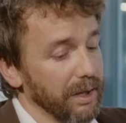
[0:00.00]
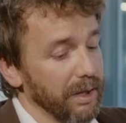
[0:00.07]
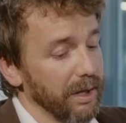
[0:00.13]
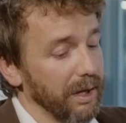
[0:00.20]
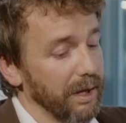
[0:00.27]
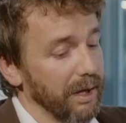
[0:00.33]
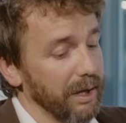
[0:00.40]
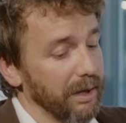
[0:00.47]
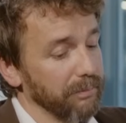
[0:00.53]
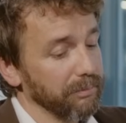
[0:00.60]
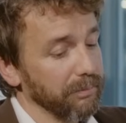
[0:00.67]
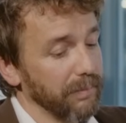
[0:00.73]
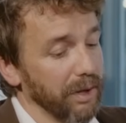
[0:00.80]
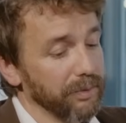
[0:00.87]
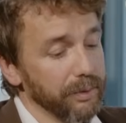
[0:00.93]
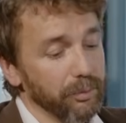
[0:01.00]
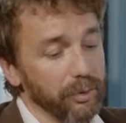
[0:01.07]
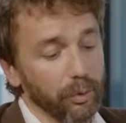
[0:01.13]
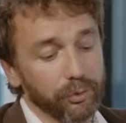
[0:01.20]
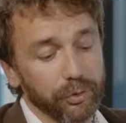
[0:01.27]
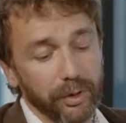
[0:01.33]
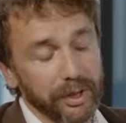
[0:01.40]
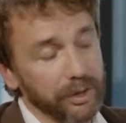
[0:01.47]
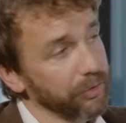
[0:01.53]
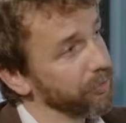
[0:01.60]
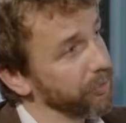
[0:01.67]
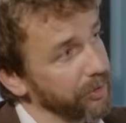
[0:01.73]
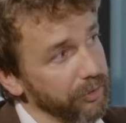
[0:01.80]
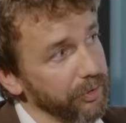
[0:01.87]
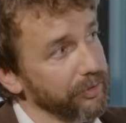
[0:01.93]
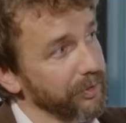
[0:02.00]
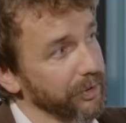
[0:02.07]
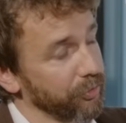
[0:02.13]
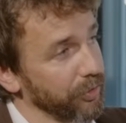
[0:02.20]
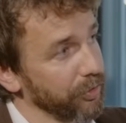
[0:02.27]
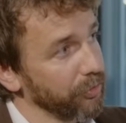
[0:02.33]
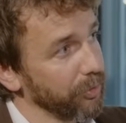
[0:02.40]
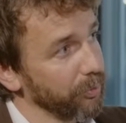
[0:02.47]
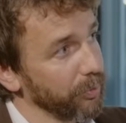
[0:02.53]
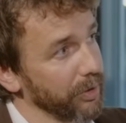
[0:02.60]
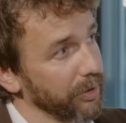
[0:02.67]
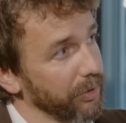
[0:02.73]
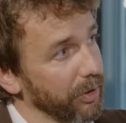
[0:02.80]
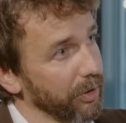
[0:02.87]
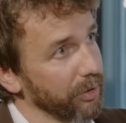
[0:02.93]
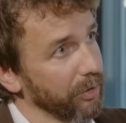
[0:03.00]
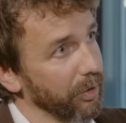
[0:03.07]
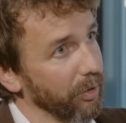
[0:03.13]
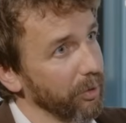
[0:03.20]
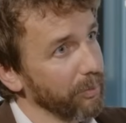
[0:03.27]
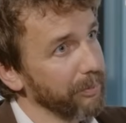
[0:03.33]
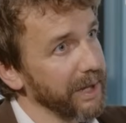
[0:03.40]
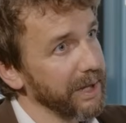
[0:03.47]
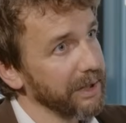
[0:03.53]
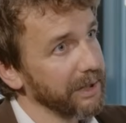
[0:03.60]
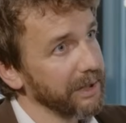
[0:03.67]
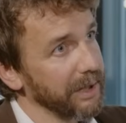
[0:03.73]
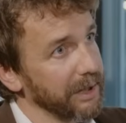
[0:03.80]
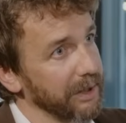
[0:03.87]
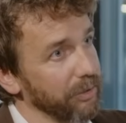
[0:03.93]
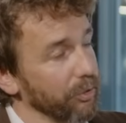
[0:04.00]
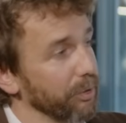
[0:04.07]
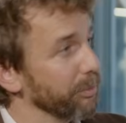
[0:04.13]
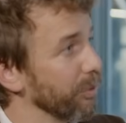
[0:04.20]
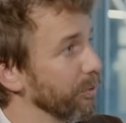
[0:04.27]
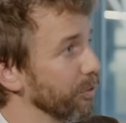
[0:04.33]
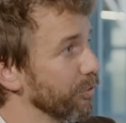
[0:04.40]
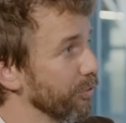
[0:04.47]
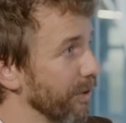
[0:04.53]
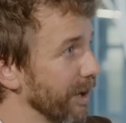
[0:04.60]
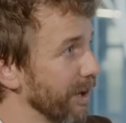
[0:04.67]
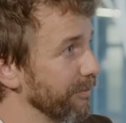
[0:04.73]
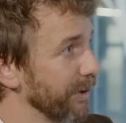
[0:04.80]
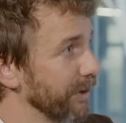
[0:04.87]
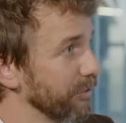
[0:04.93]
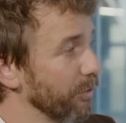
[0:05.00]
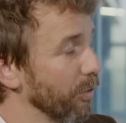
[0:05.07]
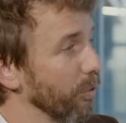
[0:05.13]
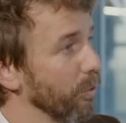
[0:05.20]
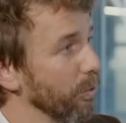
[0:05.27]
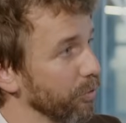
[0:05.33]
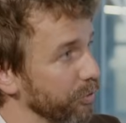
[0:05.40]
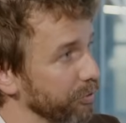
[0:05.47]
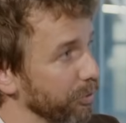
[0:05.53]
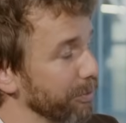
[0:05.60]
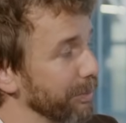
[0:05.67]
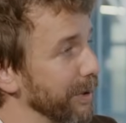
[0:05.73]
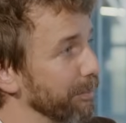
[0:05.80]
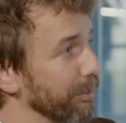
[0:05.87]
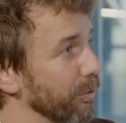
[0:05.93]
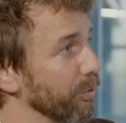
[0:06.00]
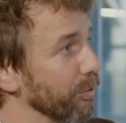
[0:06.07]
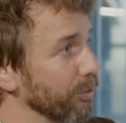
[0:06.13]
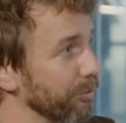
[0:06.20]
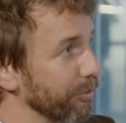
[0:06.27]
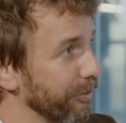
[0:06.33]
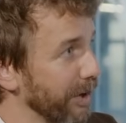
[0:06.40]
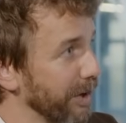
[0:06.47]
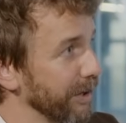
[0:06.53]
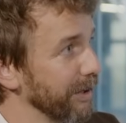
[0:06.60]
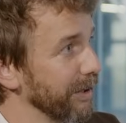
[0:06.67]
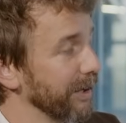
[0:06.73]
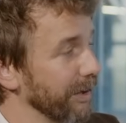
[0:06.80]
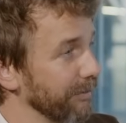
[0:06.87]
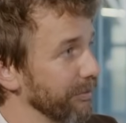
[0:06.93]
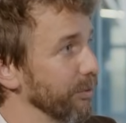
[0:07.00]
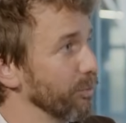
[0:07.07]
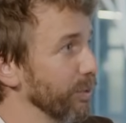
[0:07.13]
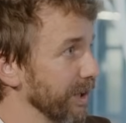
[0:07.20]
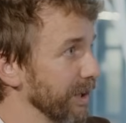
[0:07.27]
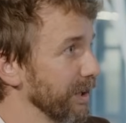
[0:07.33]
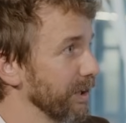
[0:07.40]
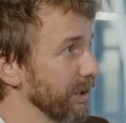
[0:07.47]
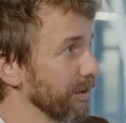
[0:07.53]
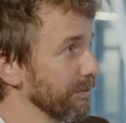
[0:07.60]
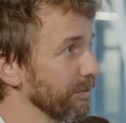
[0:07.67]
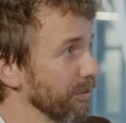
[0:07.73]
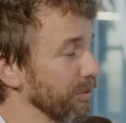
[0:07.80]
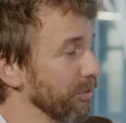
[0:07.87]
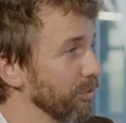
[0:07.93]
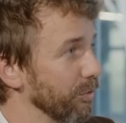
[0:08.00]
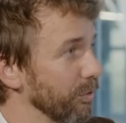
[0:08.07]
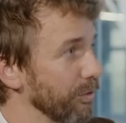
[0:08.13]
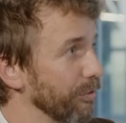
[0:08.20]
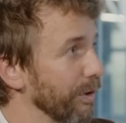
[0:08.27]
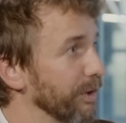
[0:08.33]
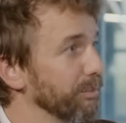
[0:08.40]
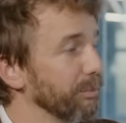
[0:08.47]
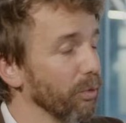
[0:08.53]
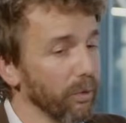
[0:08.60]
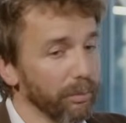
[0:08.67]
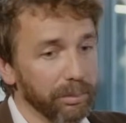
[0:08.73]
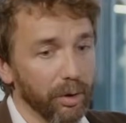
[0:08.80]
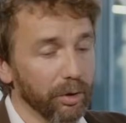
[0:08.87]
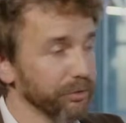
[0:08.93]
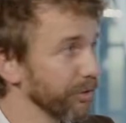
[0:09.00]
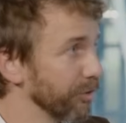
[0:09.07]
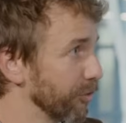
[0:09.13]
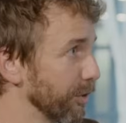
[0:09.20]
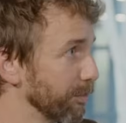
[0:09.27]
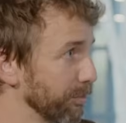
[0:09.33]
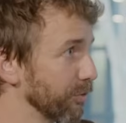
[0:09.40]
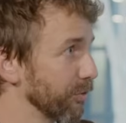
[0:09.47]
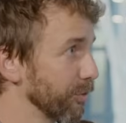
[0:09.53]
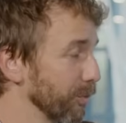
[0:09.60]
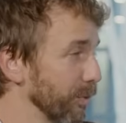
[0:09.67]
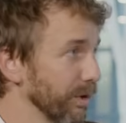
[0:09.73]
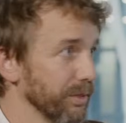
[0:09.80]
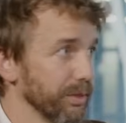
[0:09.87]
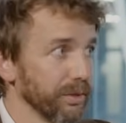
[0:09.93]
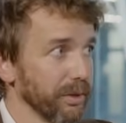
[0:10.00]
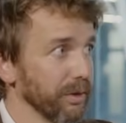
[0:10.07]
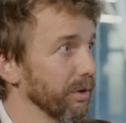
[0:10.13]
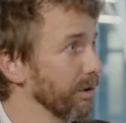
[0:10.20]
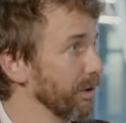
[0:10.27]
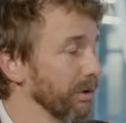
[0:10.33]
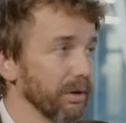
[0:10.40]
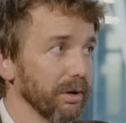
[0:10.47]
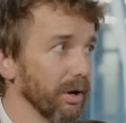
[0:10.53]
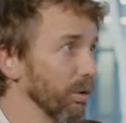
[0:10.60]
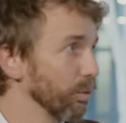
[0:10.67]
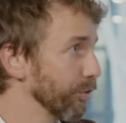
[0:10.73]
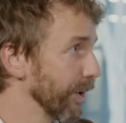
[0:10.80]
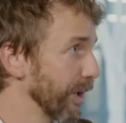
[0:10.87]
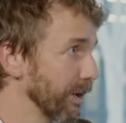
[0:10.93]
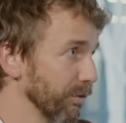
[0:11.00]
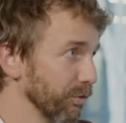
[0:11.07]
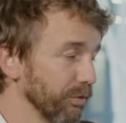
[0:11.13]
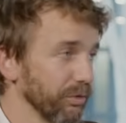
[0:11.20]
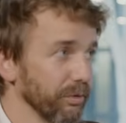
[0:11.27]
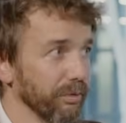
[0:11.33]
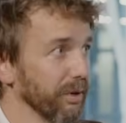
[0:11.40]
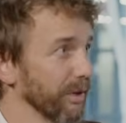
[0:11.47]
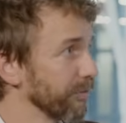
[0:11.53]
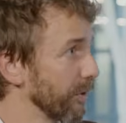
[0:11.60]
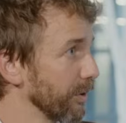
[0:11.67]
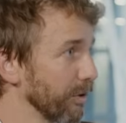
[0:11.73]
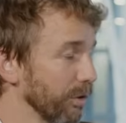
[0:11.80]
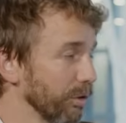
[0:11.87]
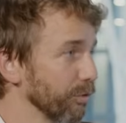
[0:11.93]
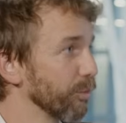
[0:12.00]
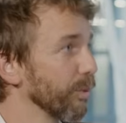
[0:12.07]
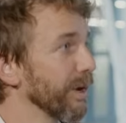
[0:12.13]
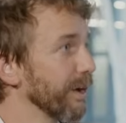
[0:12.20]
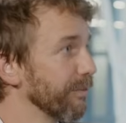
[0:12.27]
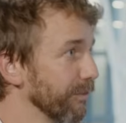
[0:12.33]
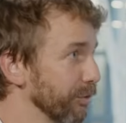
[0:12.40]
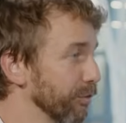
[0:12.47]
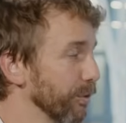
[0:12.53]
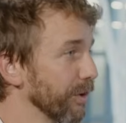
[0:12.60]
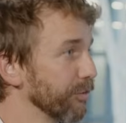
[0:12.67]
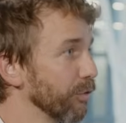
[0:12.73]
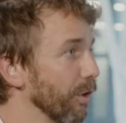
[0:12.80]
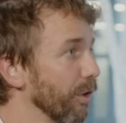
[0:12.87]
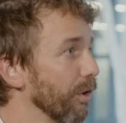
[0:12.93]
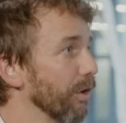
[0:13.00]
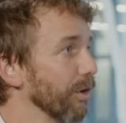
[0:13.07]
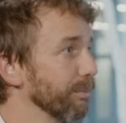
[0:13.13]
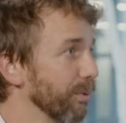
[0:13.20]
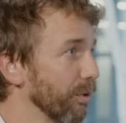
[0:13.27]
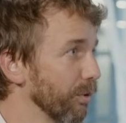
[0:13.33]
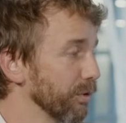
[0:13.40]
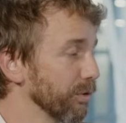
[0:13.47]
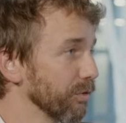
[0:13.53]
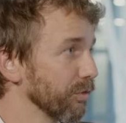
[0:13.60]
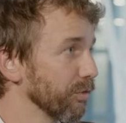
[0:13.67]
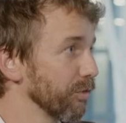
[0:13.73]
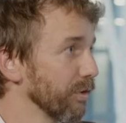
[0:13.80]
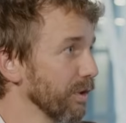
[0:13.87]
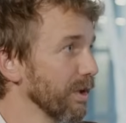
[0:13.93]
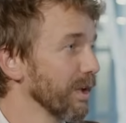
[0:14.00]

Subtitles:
I think we're also going to continue the transition we've done on making EuroBonus relevant also for people who not fly every week, to create more partnerships with hotels, rental cars, whatever, so that you earn points